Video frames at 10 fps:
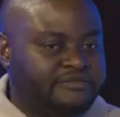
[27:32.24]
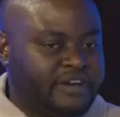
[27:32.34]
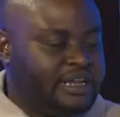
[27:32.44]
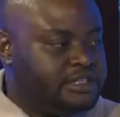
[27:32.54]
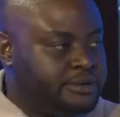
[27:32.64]

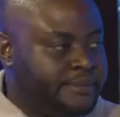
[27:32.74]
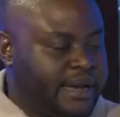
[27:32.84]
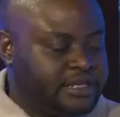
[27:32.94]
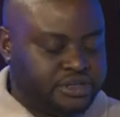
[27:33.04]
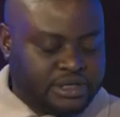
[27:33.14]
vanity
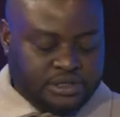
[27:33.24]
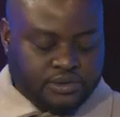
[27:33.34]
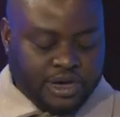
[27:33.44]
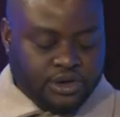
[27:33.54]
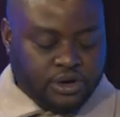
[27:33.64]
metrics
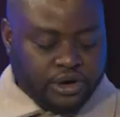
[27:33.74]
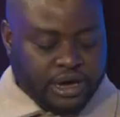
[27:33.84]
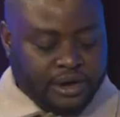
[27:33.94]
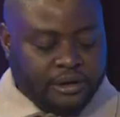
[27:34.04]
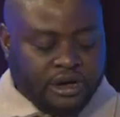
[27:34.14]
where you're
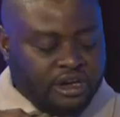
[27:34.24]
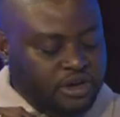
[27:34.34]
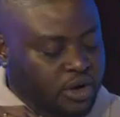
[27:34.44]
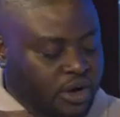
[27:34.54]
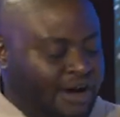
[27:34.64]
going,
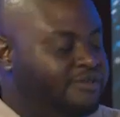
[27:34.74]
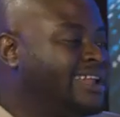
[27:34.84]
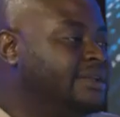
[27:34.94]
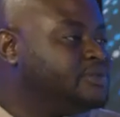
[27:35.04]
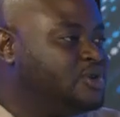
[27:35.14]
our
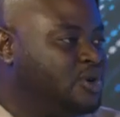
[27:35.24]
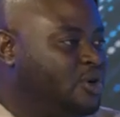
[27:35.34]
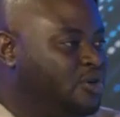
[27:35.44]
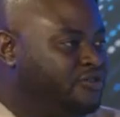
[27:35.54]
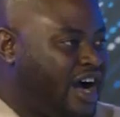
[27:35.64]
clips don't
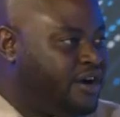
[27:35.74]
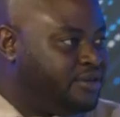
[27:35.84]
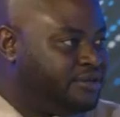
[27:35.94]
go viral.